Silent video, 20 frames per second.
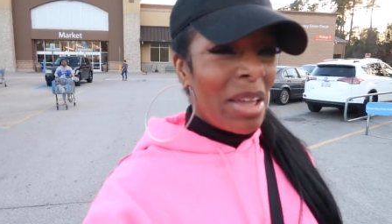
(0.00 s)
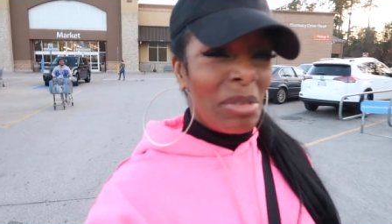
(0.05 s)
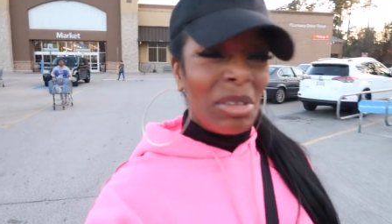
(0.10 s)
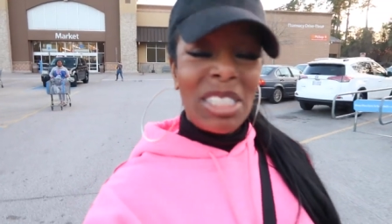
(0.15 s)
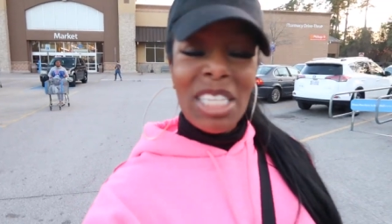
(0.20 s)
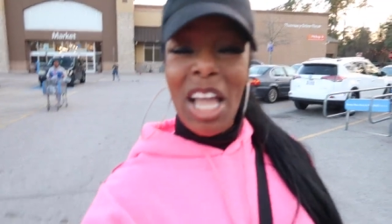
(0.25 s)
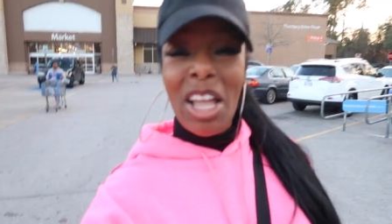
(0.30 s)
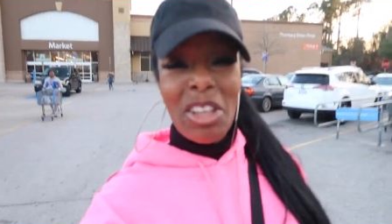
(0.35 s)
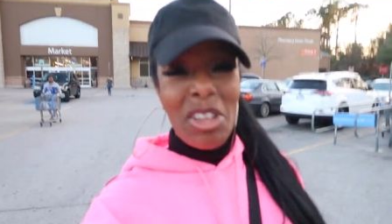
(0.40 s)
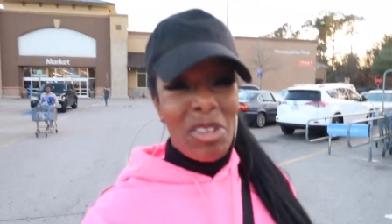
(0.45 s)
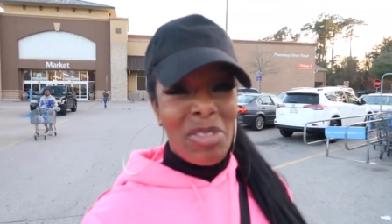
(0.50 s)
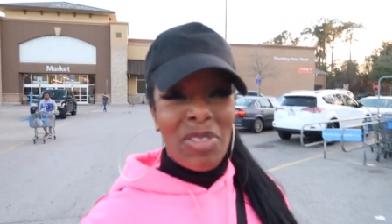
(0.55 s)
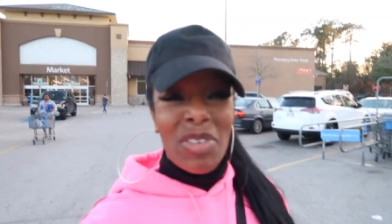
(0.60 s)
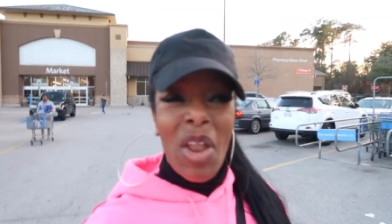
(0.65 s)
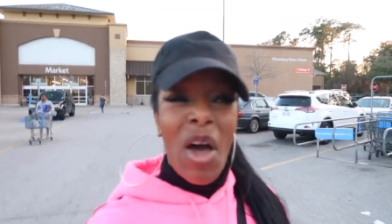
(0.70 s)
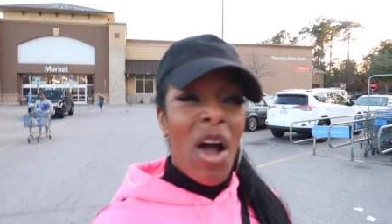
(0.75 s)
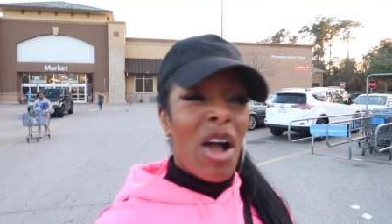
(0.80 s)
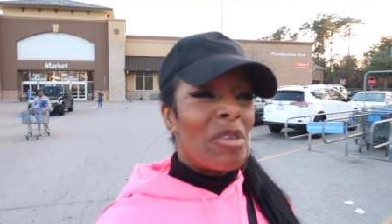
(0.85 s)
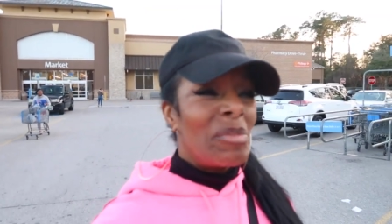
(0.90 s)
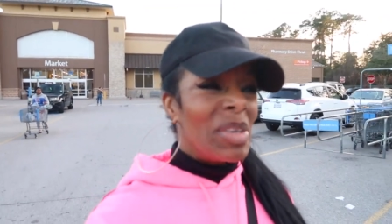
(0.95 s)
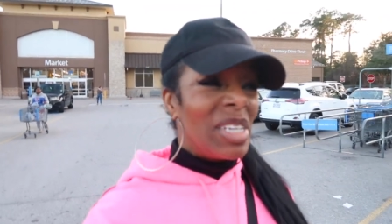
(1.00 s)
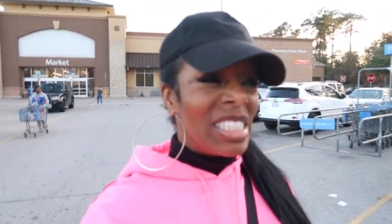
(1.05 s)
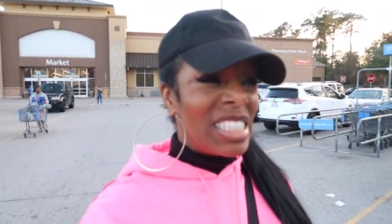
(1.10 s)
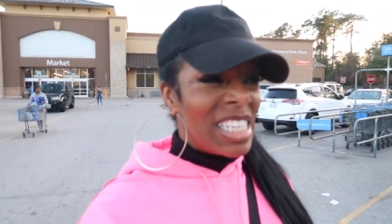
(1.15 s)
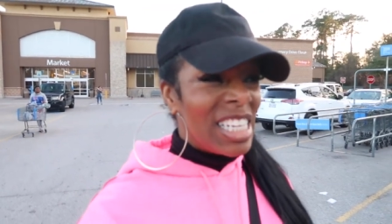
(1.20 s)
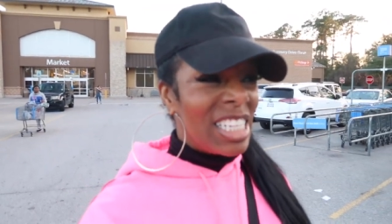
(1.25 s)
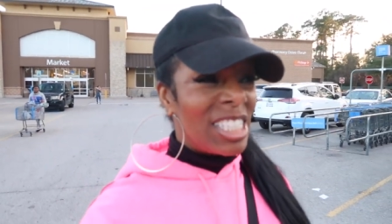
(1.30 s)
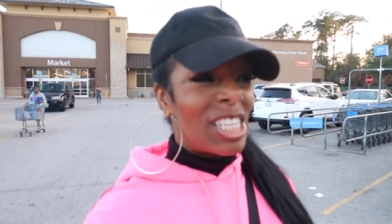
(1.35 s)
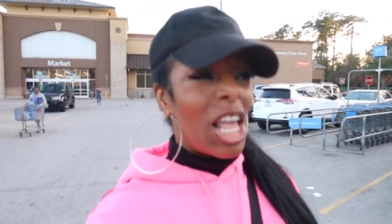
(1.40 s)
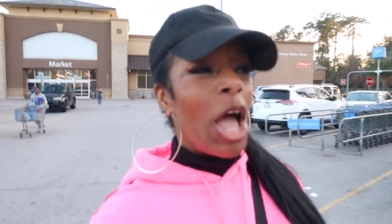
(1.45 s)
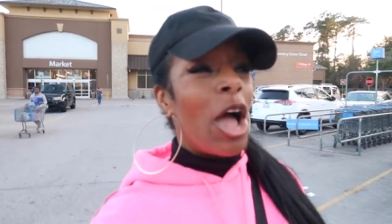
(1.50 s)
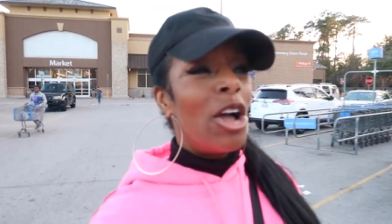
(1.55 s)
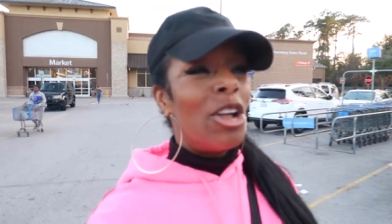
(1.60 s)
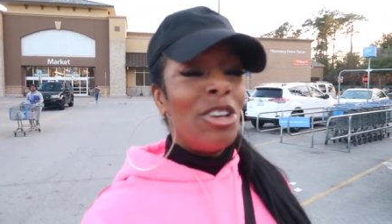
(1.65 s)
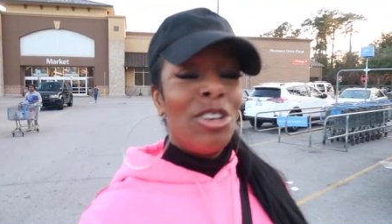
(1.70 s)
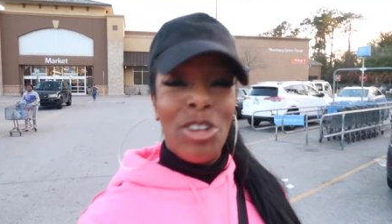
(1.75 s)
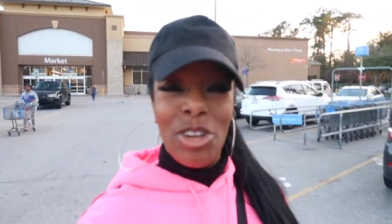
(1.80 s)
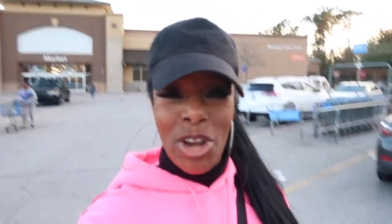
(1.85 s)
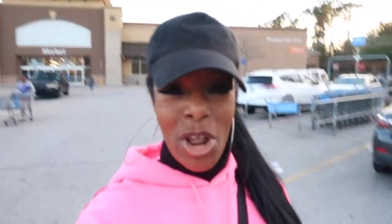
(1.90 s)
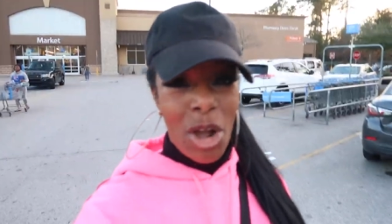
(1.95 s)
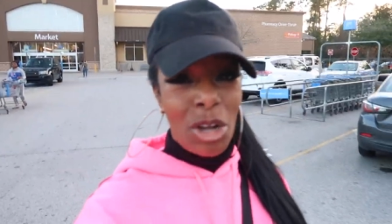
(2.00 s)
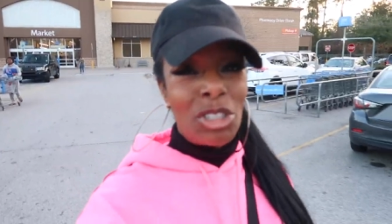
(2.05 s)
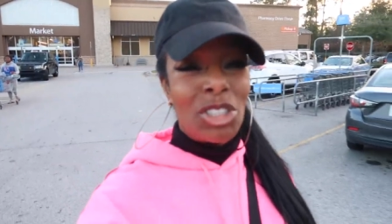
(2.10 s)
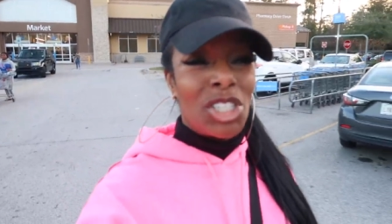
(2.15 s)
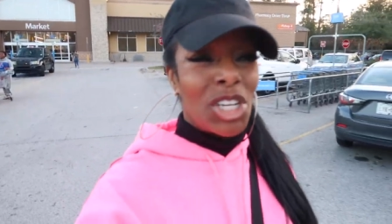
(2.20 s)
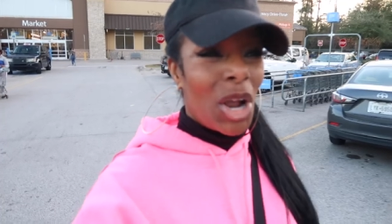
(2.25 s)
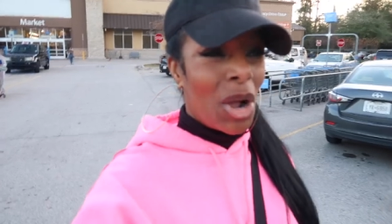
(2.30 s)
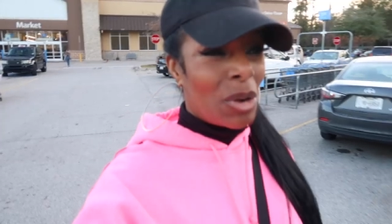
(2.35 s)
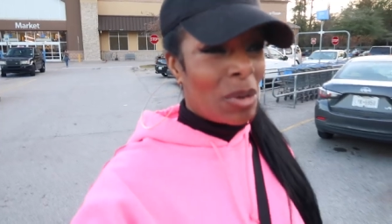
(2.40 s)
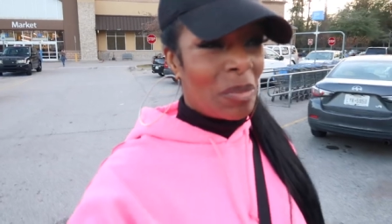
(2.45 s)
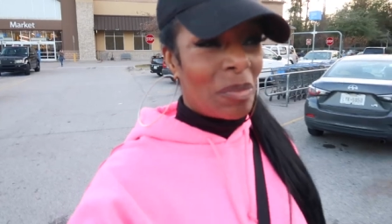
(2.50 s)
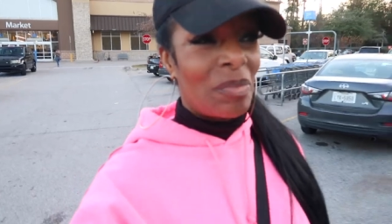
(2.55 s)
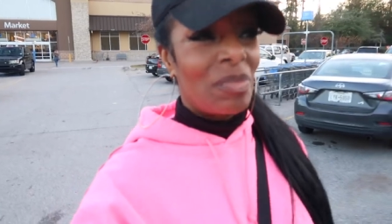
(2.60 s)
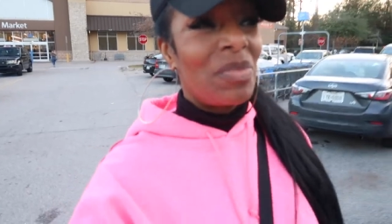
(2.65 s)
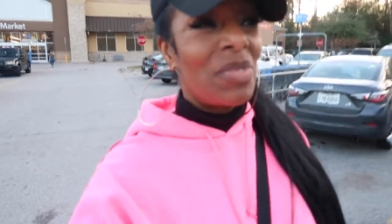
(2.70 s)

Let me tell you, Vlogmas is no joke.